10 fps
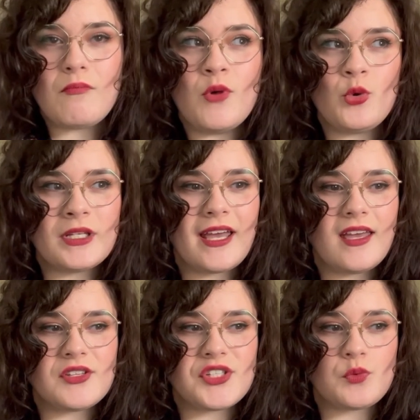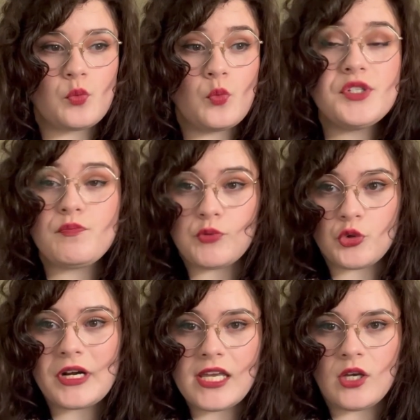Mooncakes was
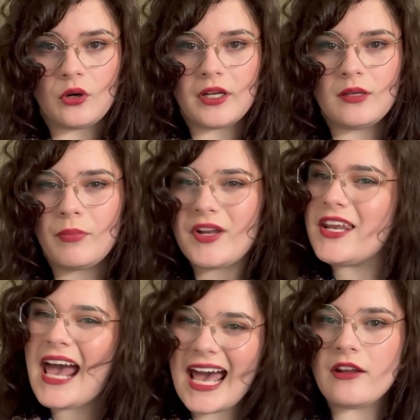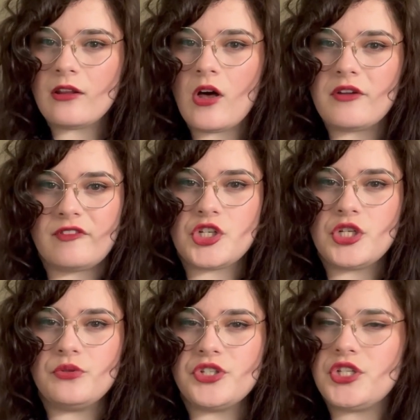pretty good, but it had a lot of
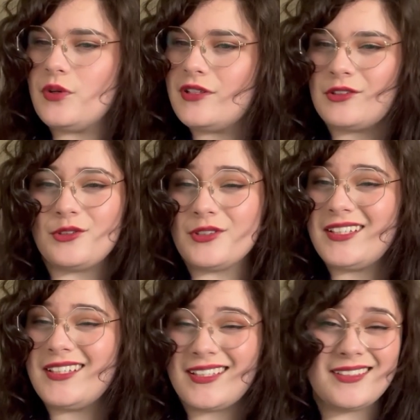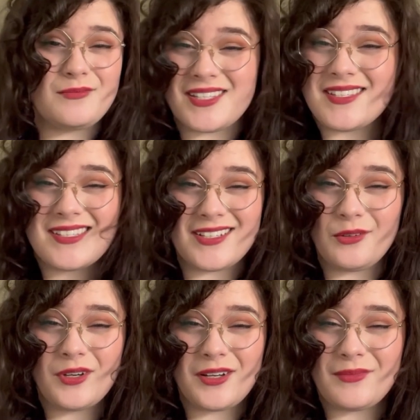issues to it, and Crooked Kingdom is still
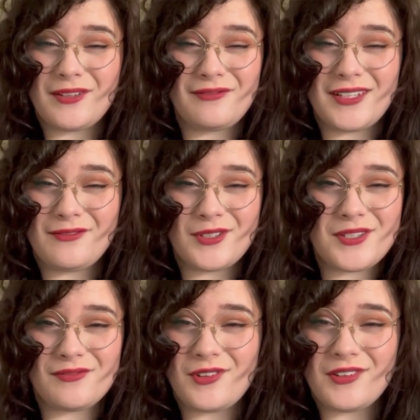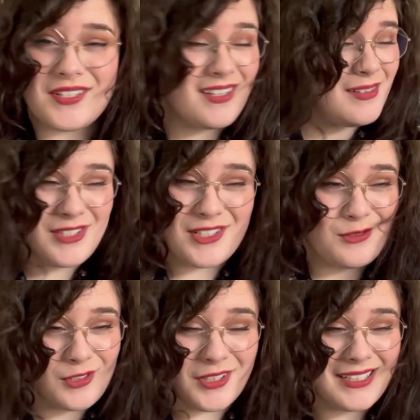one of my favorites of all time, so
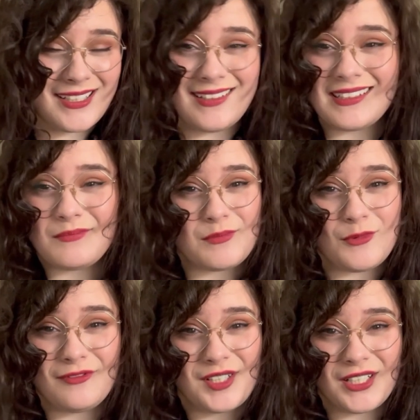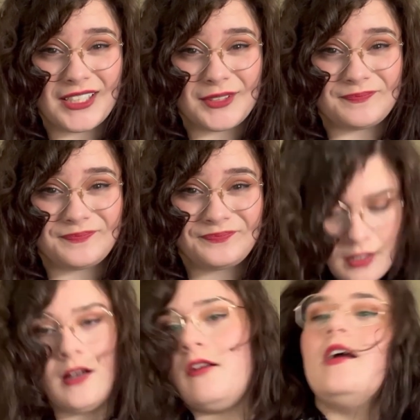Crooked Kingdom's moving on.
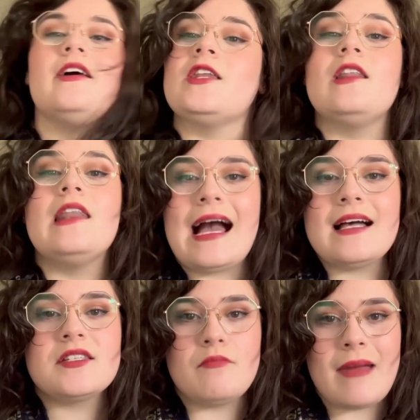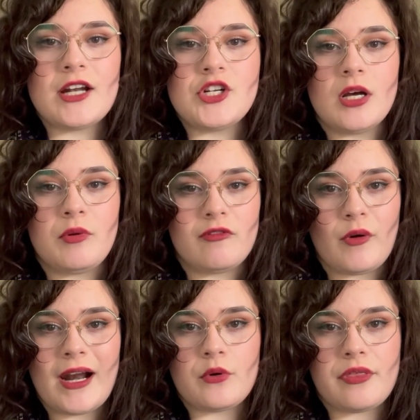All right, the last matchup of
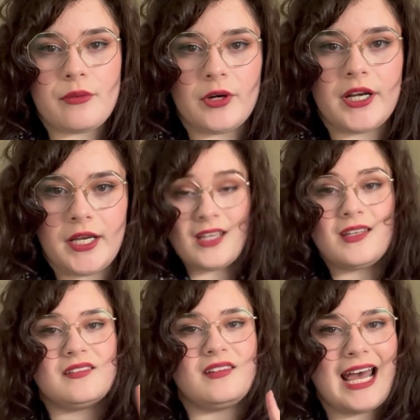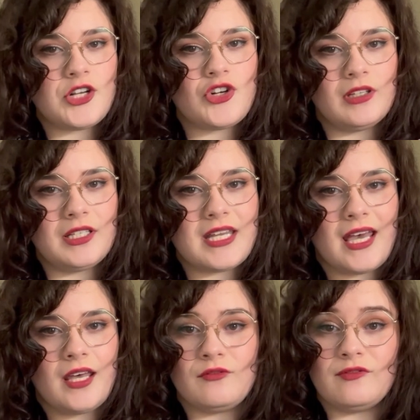round three is Naturally
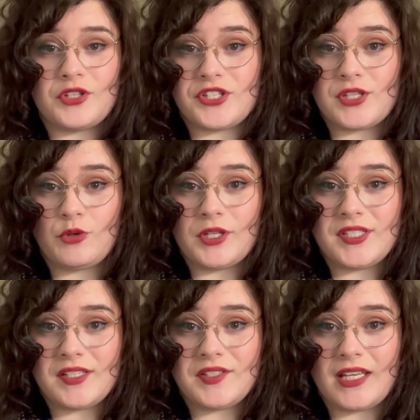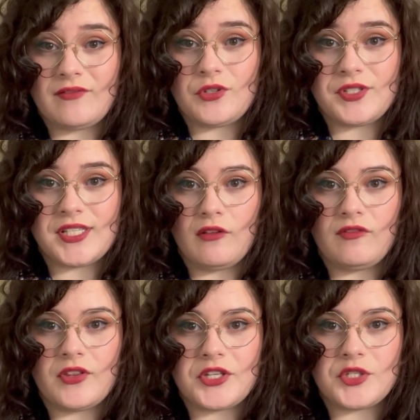Tan versus The Princess Saves
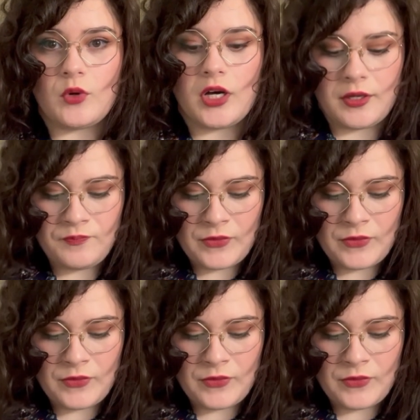Herself in this one.